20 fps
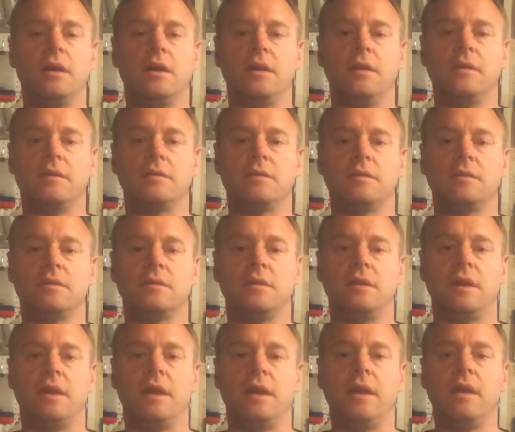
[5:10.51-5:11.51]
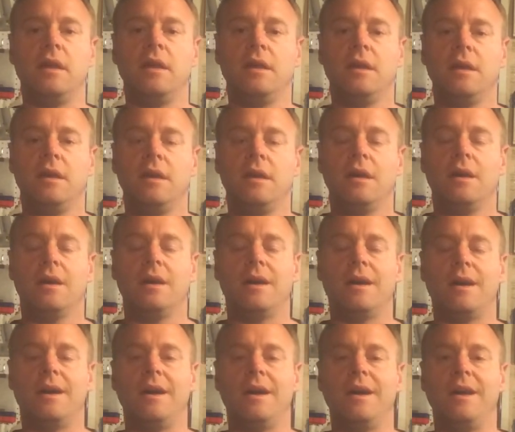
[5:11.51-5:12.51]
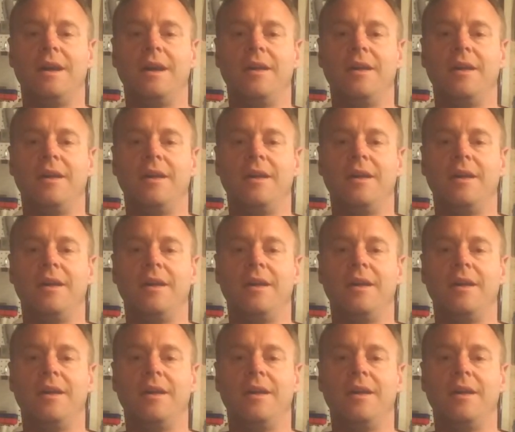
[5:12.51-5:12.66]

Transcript: in his day uh,